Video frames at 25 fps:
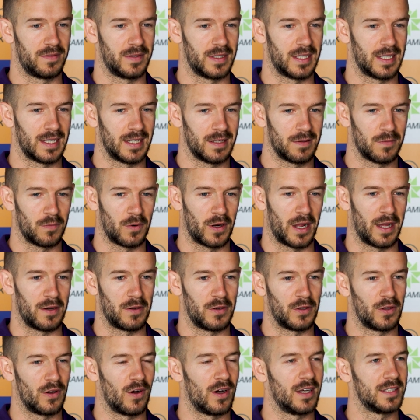for what our
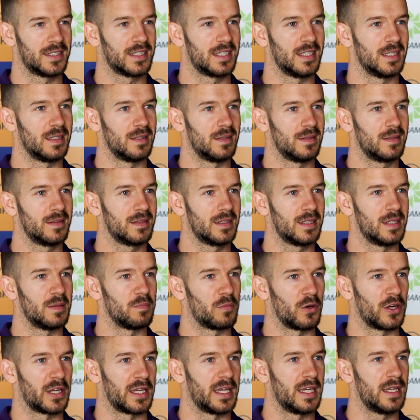new guys can
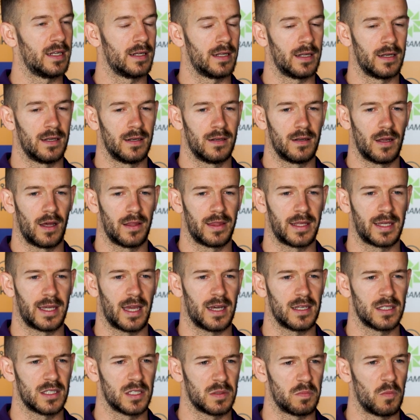bring in. And I think
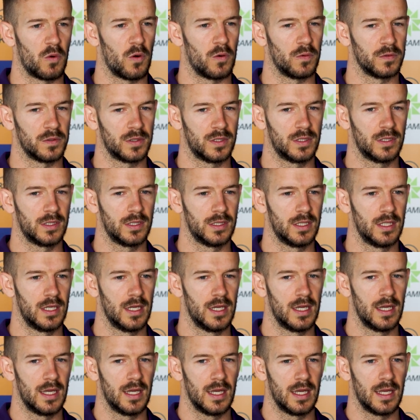us smalls,
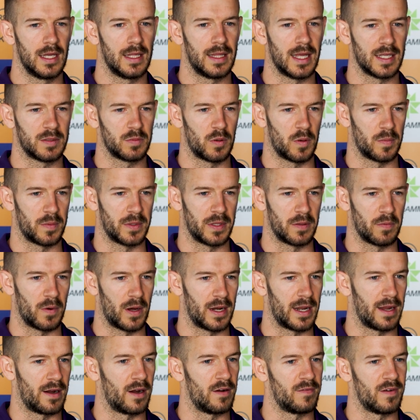that's probably the
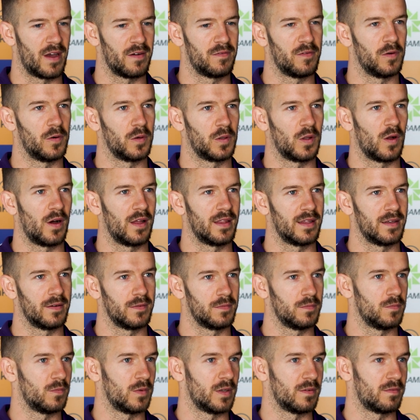one area of our forward line that
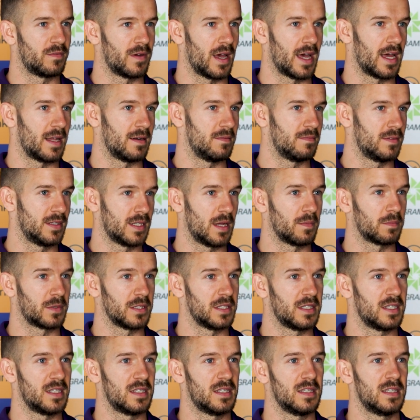we've had some
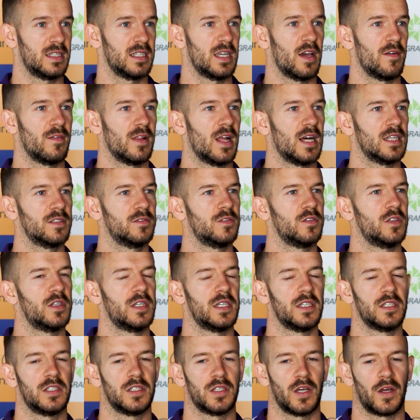consistency over the last few
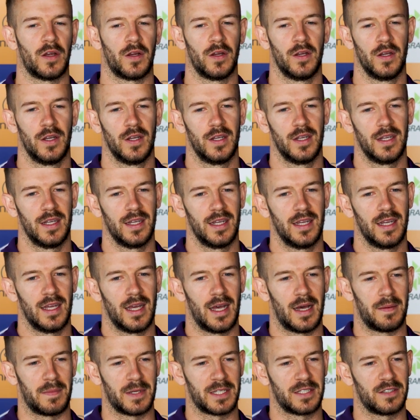years. So
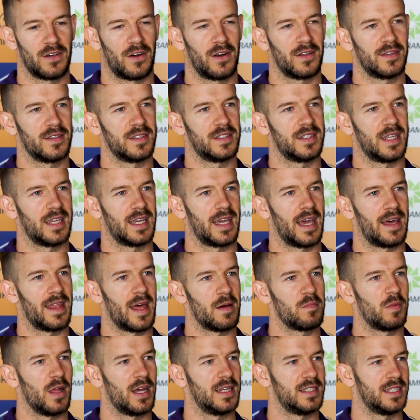I'm excited to see how
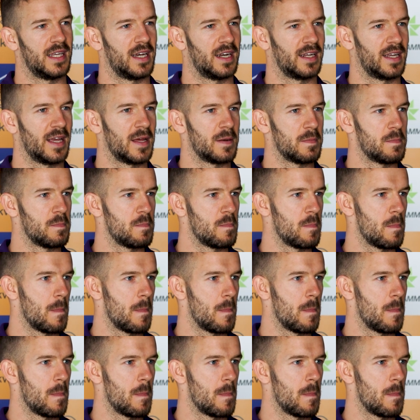that plays out again.